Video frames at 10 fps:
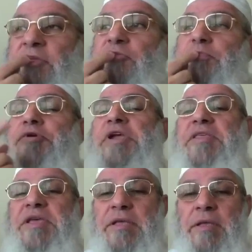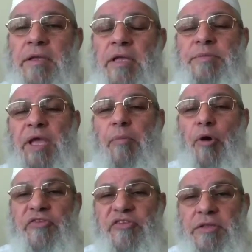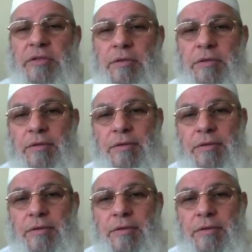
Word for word: And his breathing can be a poison.